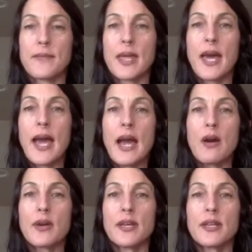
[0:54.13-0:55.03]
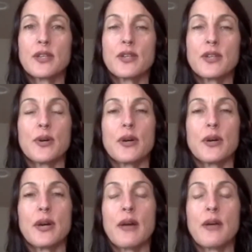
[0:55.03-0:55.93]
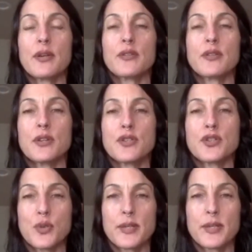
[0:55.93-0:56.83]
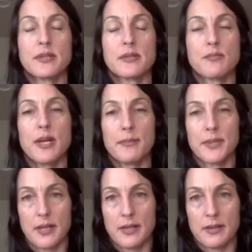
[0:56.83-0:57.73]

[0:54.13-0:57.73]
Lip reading: How can your choices be updated?